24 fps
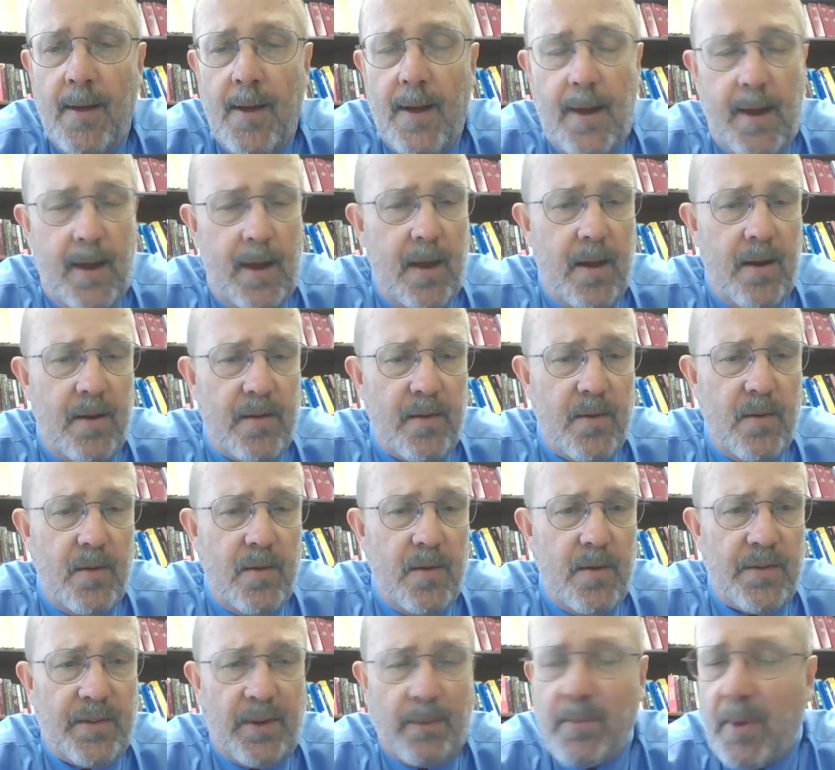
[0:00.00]
And
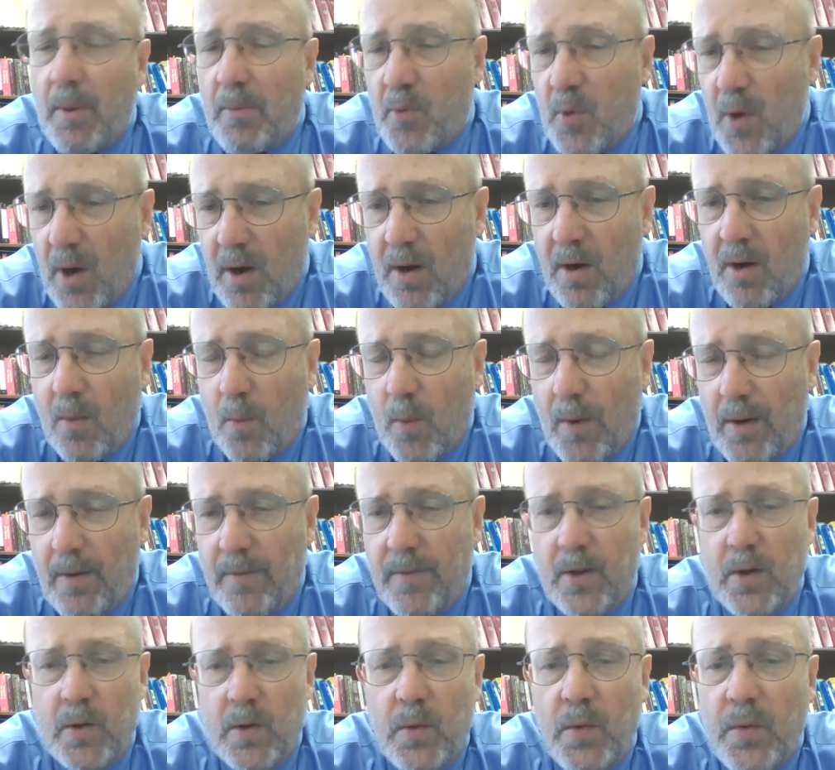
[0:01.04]
sometimes we are aware of
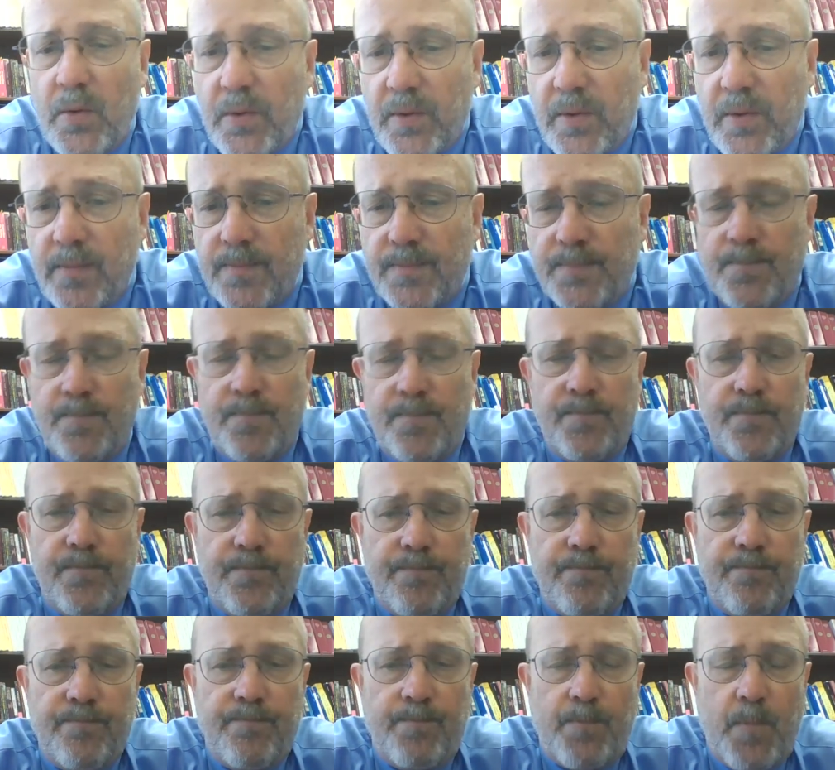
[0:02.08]
those,
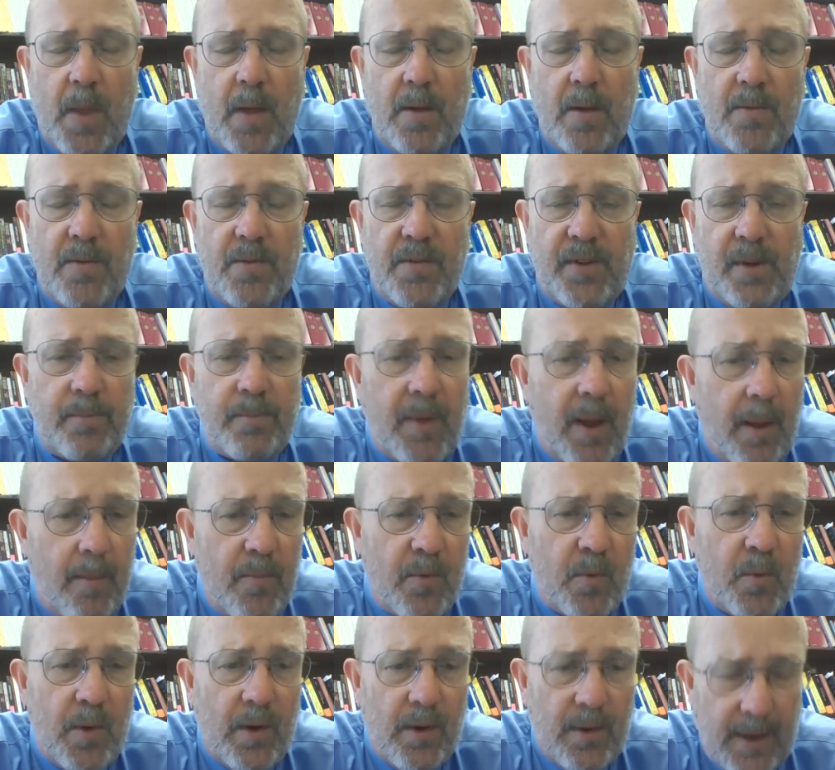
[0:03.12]

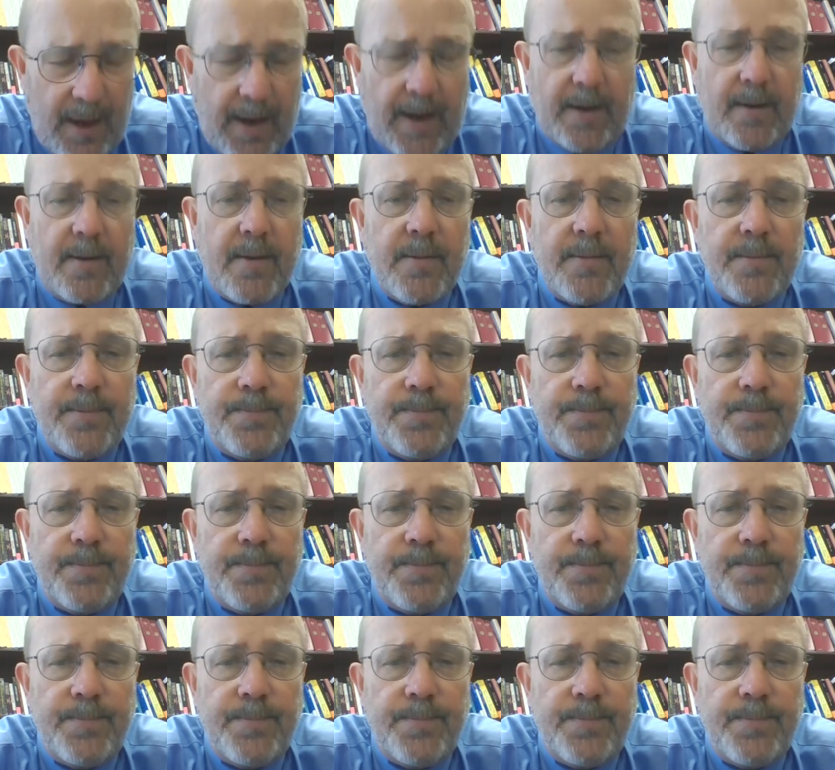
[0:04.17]
sometimes we are not.